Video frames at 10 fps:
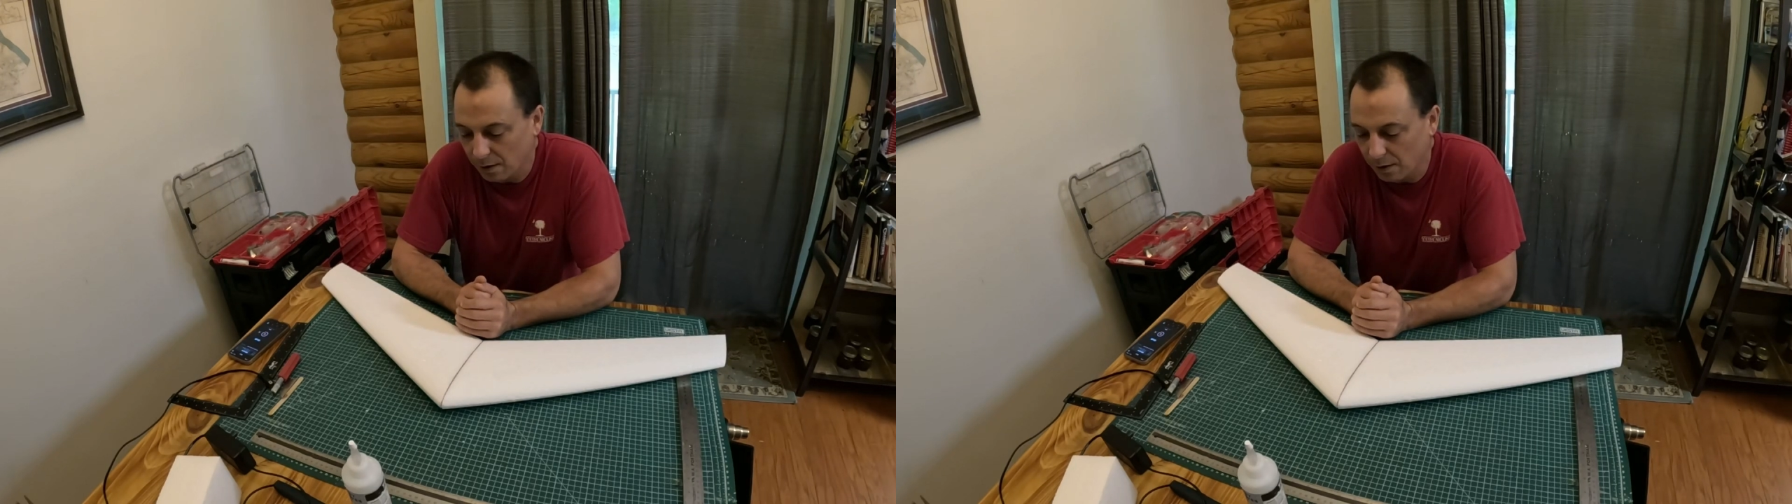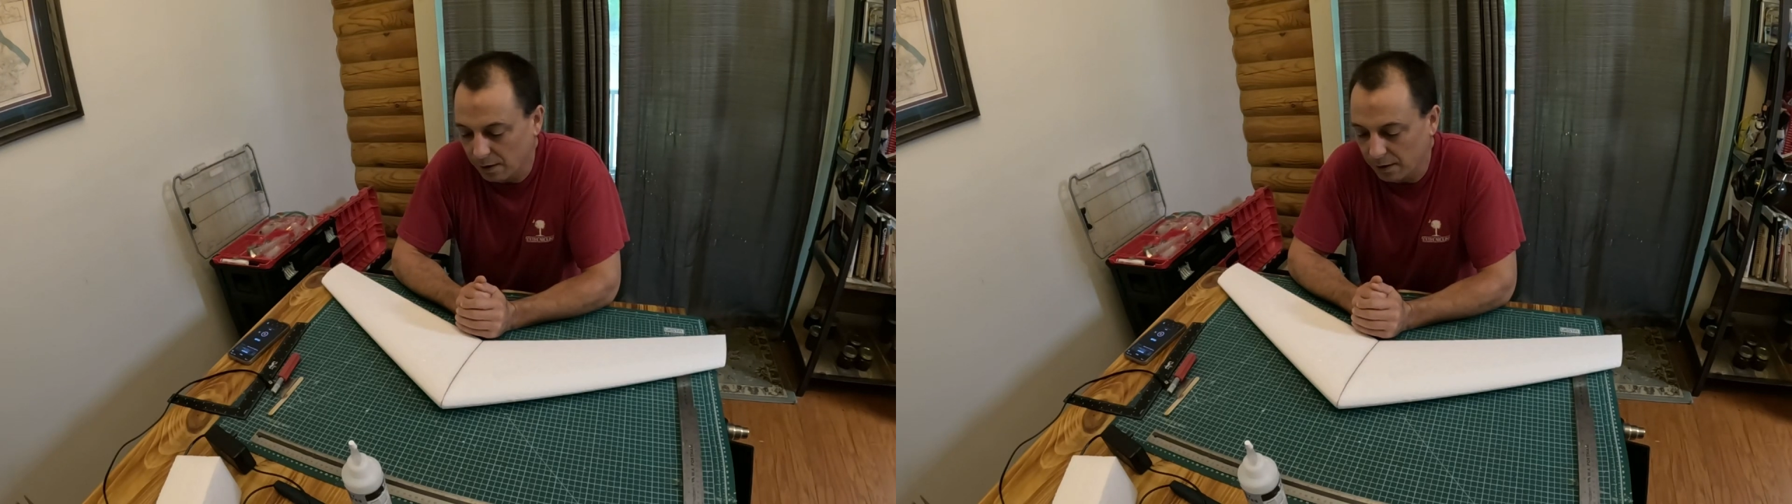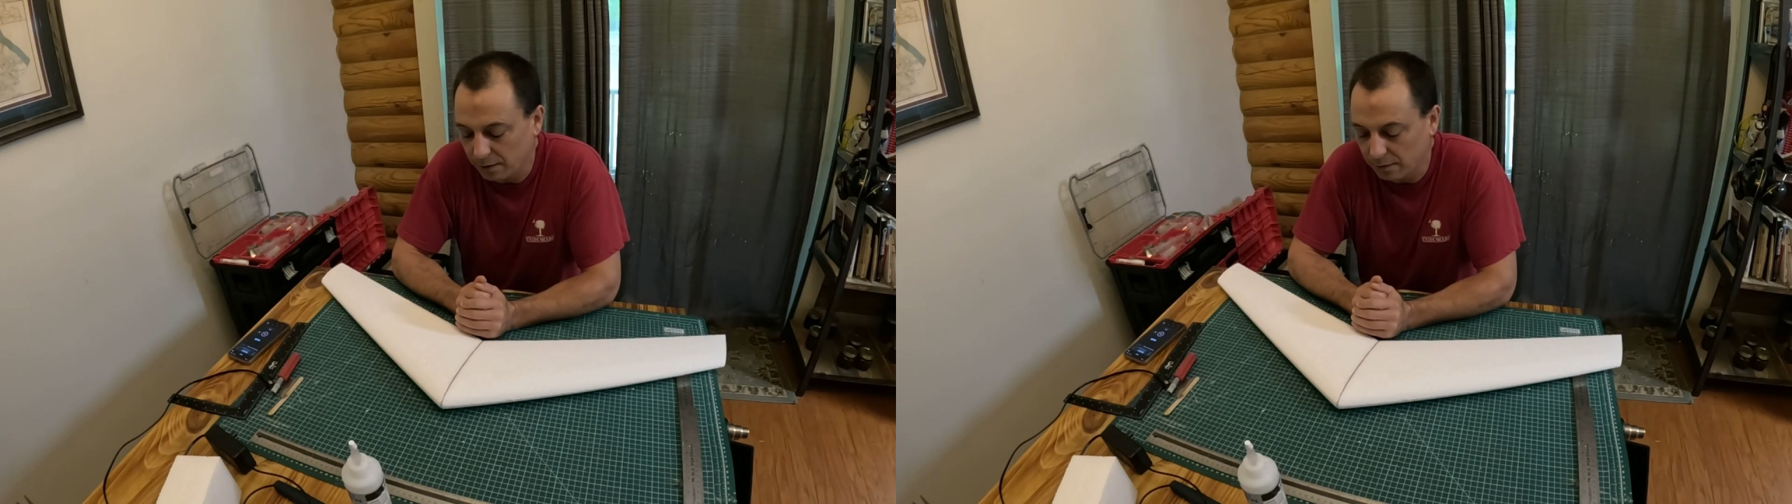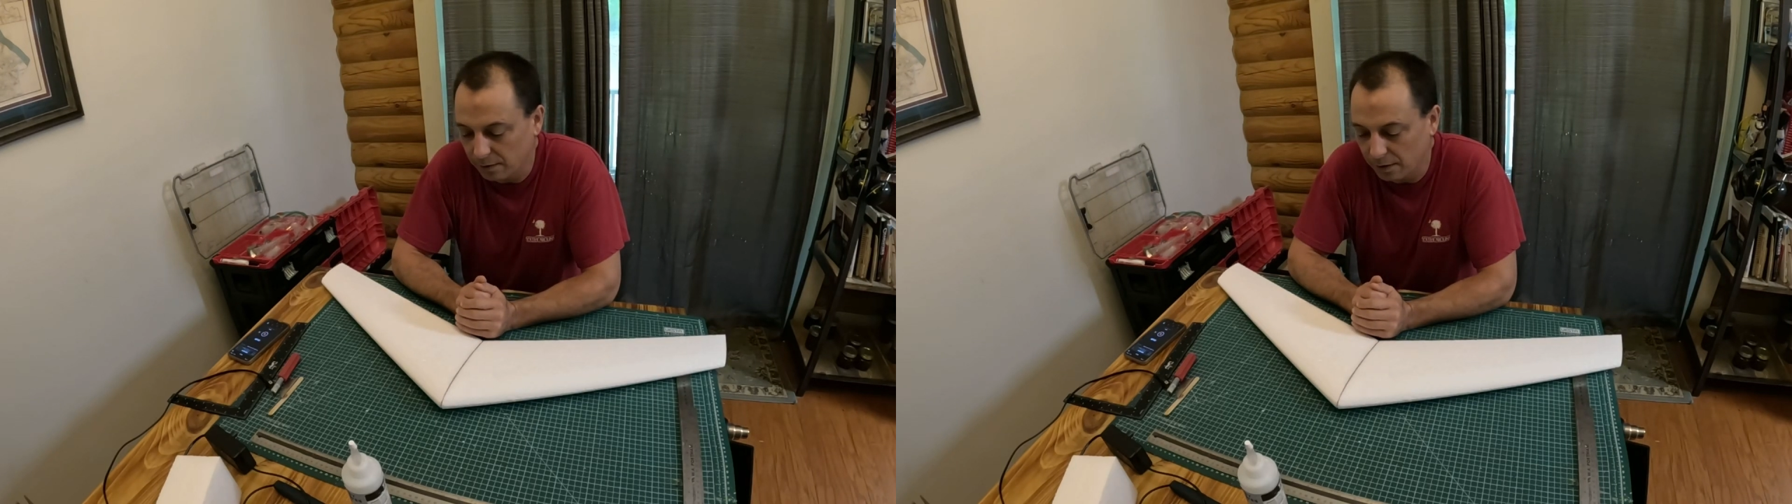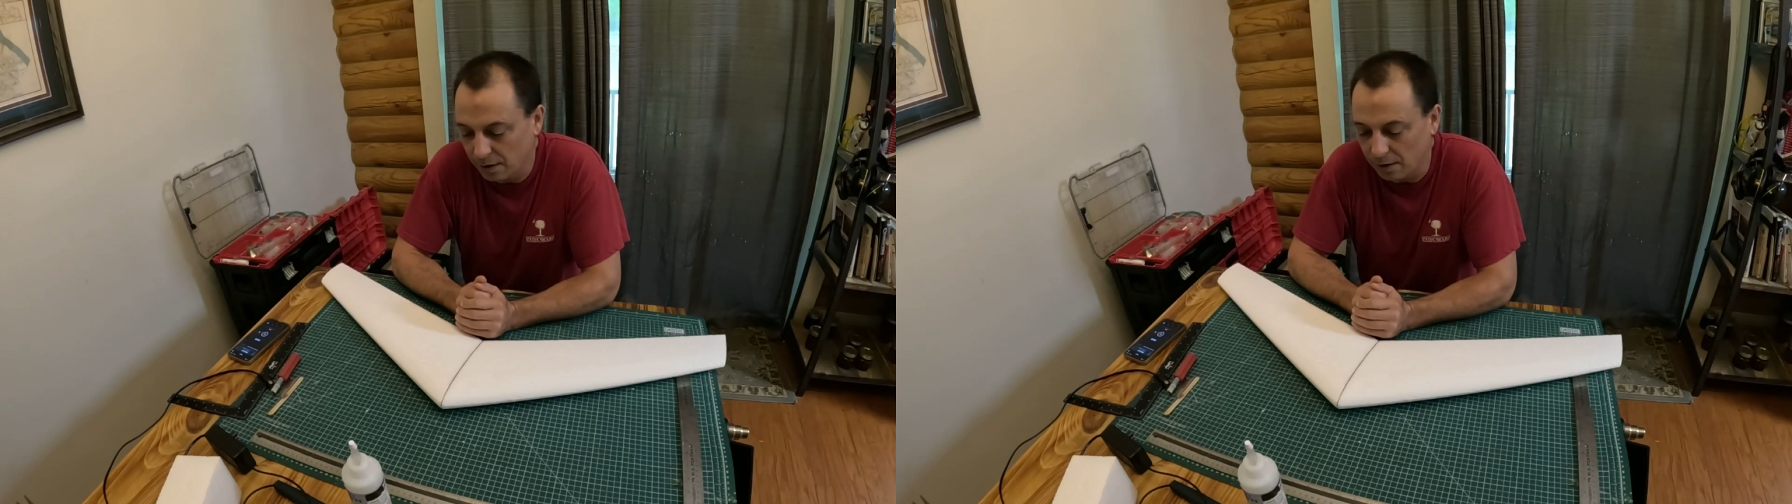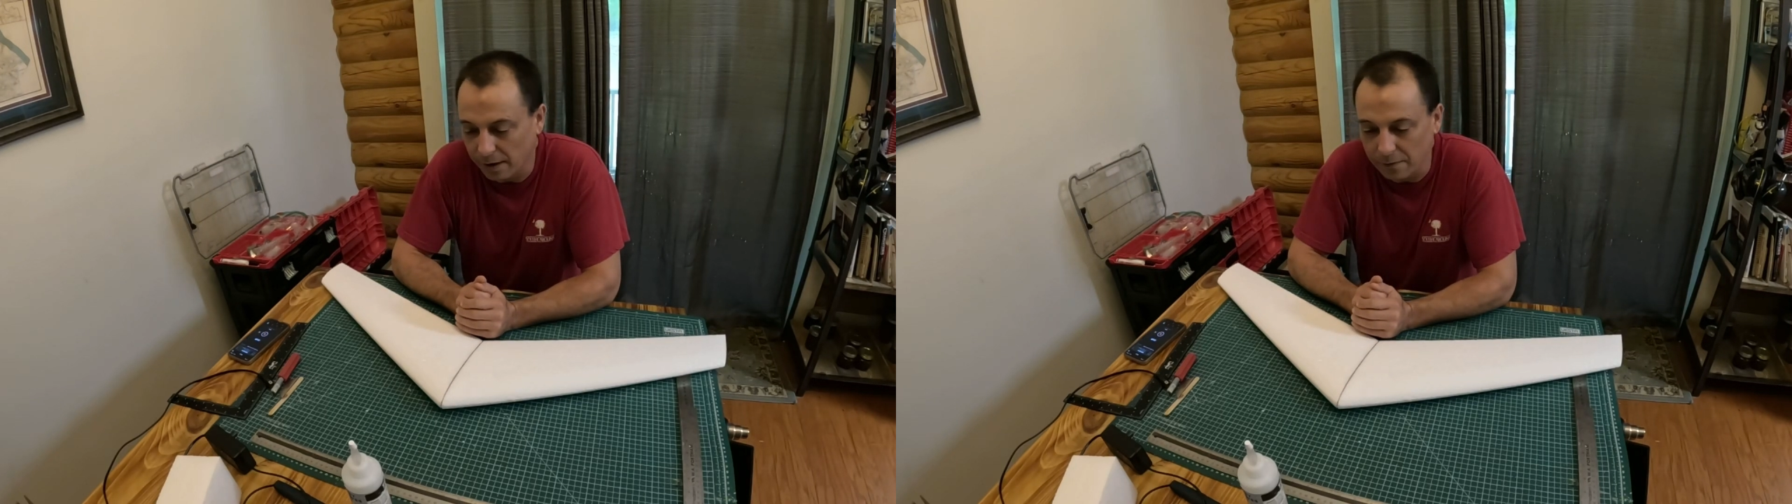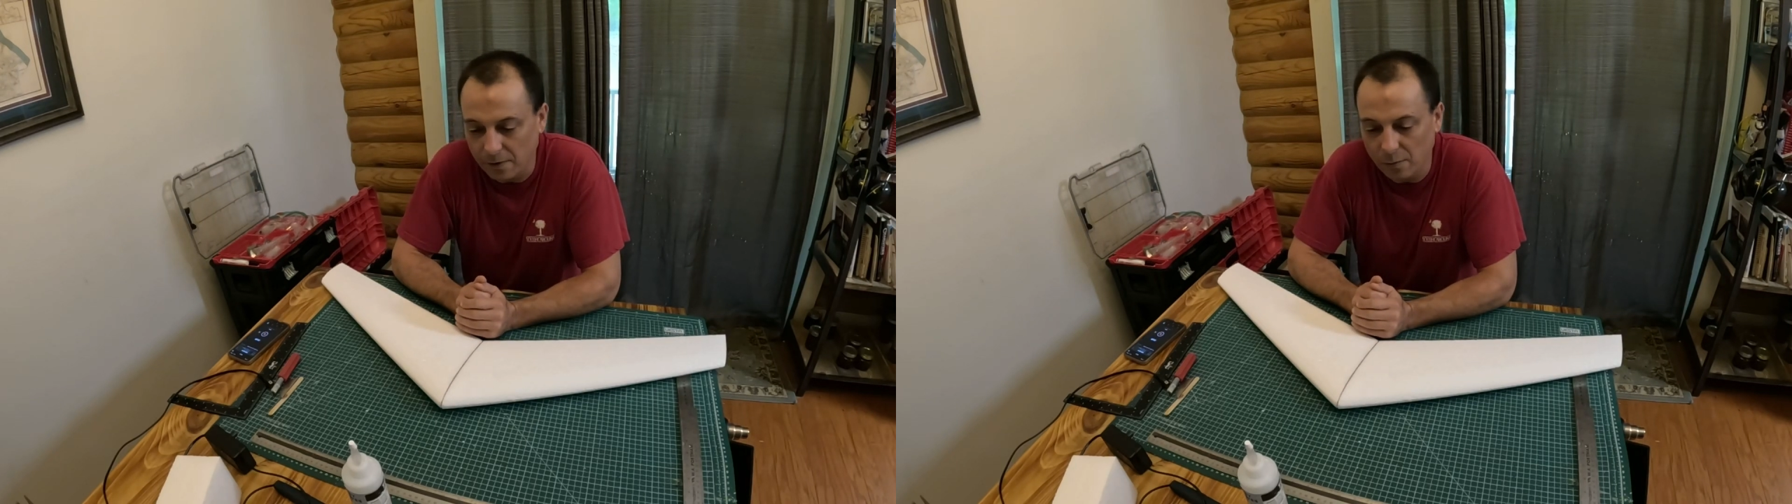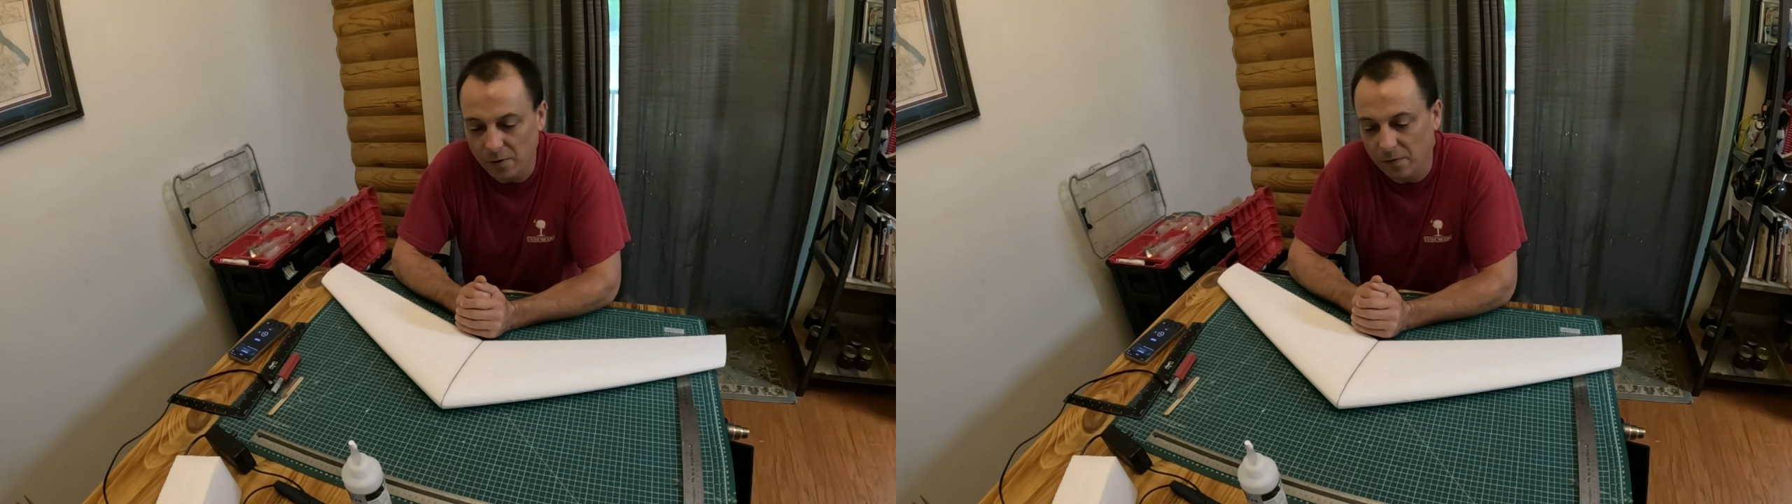a
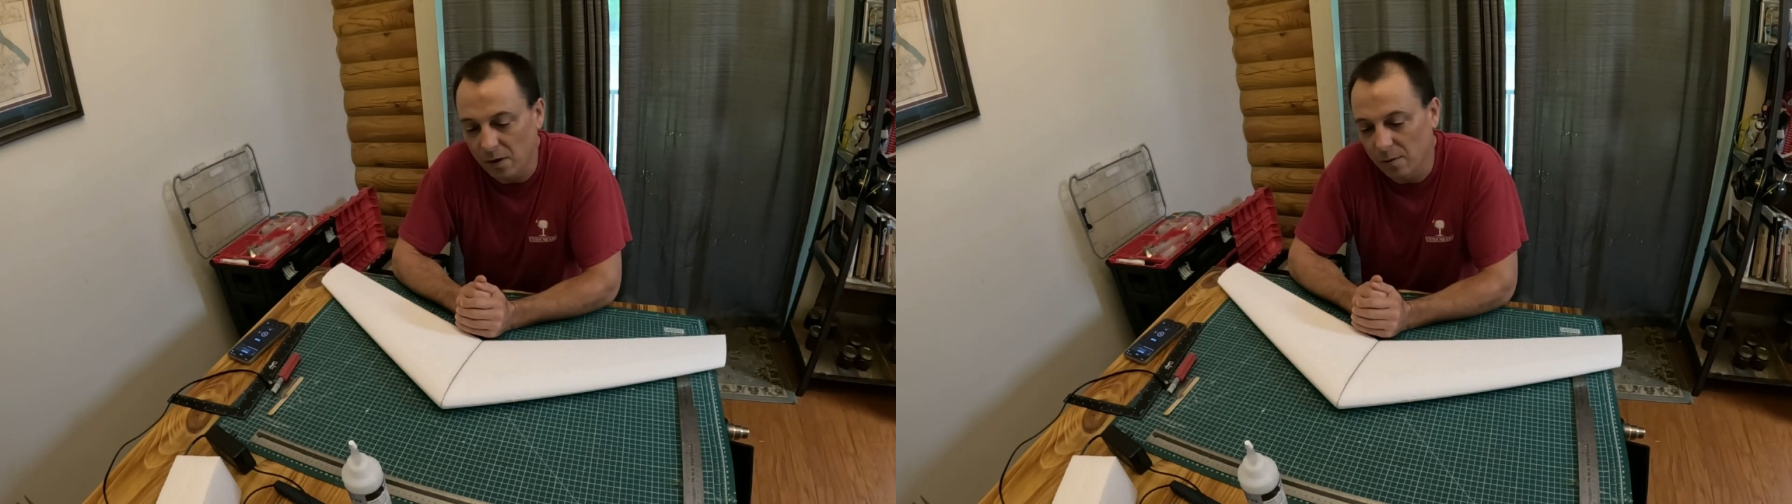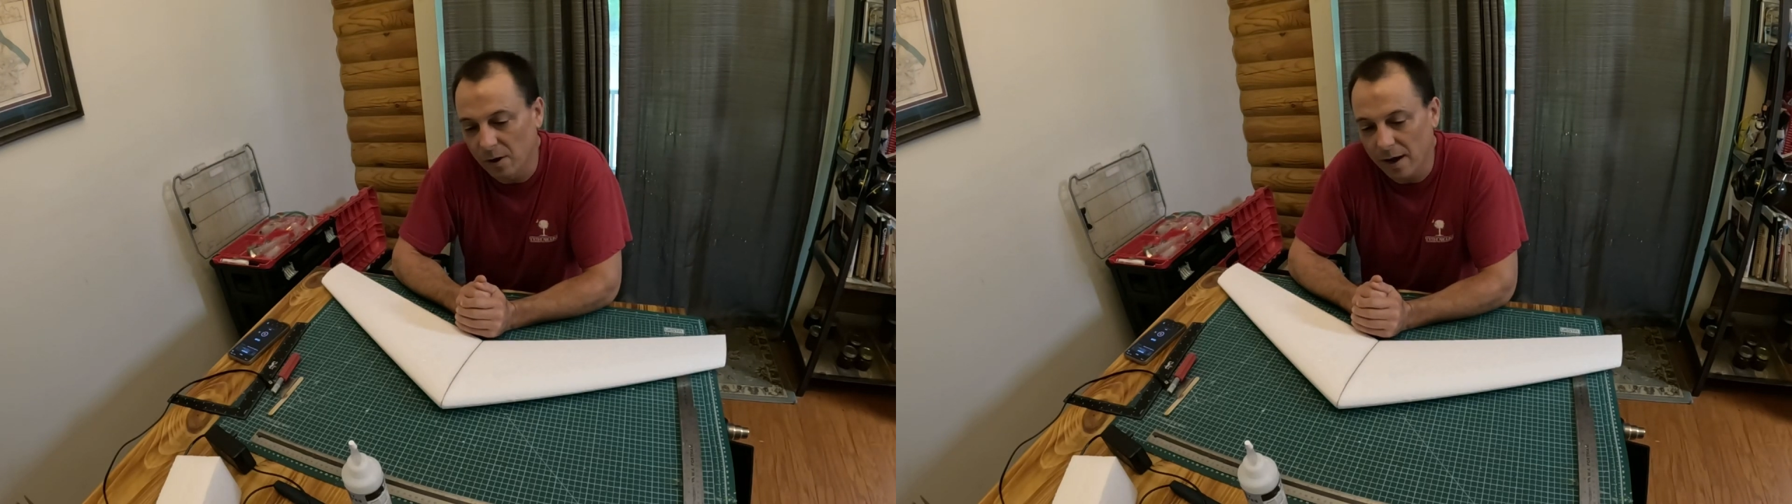foam to foam or